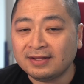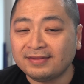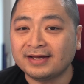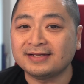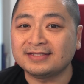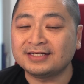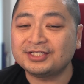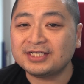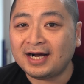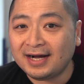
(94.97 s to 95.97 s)
that is a
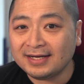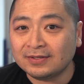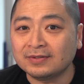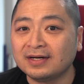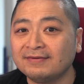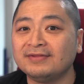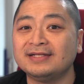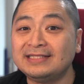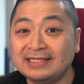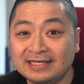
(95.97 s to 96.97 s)
child of the
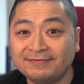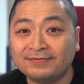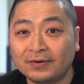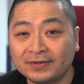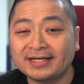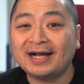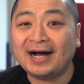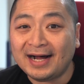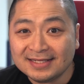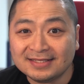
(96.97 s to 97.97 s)
default
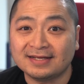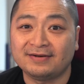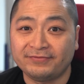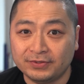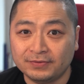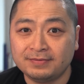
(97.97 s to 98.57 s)
content view.